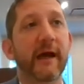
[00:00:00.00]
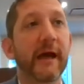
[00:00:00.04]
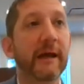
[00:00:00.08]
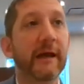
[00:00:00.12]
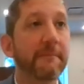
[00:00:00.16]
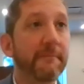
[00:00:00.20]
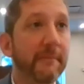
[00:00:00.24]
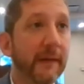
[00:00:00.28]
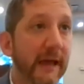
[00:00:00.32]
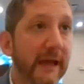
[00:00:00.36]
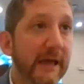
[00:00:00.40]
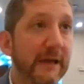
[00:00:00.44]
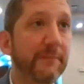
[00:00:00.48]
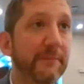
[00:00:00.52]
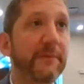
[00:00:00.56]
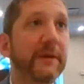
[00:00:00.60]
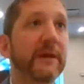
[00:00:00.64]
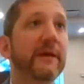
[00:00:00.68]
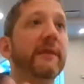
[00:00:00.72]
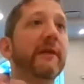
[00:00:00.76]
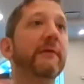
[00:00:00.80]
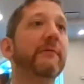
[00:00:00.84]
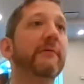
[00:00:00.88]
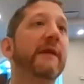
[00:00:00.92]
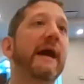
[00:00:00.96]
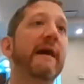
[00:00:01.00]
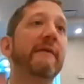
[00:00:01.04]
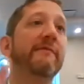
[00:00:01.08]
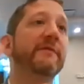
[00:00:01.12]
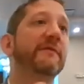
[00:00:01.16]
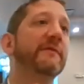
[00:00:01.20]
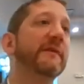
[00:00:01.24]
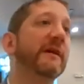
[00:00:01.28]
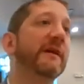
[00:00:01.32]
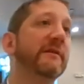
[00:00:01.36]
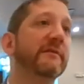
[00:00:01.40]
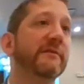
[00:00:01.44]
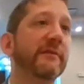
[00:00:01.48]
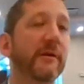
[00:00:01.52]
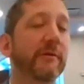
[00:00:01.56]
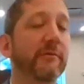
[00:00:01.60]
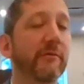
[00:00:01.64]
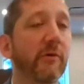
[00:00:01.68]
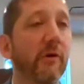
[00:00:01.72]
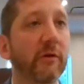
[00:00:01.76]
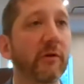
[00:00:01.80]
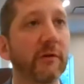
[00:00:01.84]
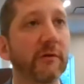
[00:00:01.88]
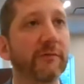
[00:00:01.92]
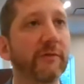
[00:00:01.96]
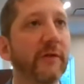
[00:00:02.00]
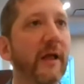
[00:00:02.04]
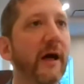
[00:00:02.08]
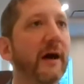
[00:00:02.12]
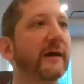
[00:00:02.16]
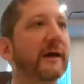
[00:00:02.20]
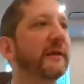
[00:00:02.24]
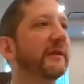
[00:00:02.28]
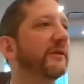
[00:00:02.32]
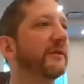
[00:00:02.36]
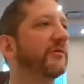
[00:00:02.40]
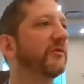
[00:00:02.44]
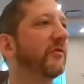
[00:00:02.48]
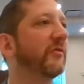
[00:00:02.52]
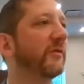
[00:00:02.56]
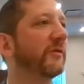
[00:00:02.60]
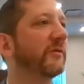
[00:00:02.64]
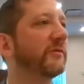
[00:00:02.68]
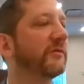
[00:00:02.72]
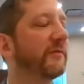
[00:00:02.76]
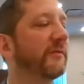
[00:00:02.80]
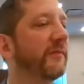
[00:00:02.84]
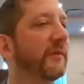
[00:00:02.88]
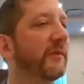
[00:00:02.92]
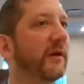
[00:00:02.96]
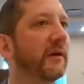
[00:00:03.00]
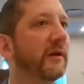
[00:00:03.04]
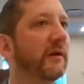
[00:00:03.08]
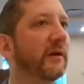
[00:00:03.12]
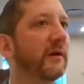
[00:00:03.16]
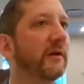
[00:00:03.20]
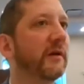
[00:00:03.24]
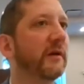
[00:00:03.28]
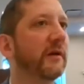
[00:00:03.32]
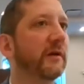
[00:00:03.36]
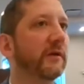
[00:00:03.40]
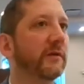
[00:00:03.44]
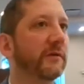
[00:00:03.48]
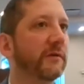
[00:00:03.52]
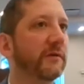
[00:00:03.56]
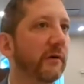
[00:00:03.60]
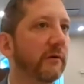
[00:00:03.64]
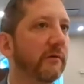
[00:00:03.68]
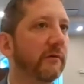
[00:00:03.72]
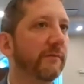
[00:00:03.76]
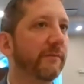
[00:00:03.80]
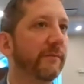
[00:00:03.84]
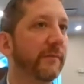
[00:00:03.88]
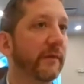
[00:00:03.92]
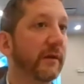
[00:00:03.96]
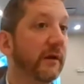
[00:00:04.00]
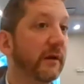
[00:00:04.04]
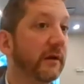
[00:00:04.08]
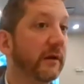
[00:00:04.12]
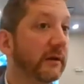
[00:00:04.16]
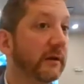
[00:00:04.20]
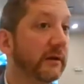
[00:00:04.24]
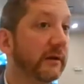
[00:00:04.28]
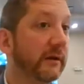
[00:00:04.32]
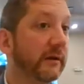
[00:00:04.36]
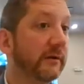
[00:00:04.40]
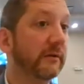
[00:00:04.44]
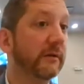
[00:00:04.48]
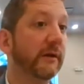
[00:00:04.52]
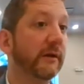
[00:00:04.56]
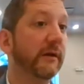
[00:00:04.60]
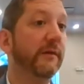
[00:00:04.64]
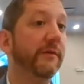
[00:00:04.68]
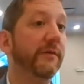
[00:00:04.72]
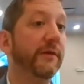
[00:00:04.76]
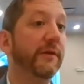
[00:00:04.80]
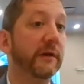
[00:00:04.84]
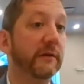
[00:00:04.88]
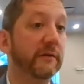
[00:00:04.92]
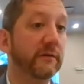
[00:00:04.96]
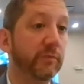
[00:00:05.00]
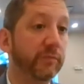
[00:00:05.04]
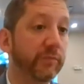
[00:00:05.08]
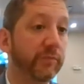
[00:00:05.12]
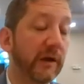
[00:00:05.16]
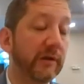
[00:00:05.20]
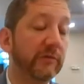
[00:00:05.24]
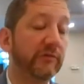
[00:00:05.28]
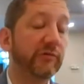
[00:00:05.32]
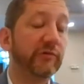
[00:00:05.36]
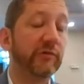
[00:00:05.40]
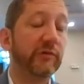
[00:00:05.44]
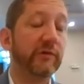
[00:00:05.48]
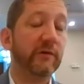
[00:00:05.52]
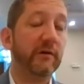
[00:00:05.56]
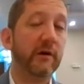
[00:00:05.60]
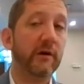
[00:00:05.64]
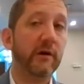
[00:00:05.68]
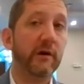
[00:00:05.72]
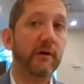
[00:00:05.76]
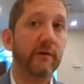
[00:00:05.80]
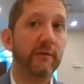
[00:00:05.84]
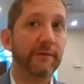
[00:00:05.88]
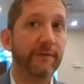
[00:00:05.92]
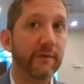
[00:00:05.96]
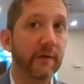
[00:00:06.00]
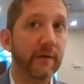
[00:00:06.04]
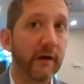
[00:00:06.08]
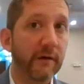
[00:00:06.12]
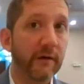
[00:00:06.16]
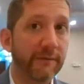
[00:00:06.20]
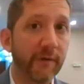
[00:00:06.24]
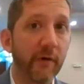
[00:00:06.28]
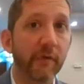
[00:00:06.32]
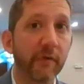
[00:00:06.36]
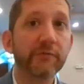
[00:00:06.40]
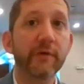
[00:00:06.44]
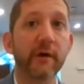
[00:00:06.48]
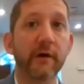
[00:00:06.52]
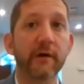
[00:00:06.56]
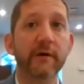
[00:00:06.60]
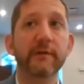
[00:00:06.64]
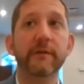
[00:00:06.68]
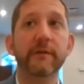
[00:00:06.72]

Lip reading: And maybe they would have a secondary role of locking the doors. So clearly the expression of avoda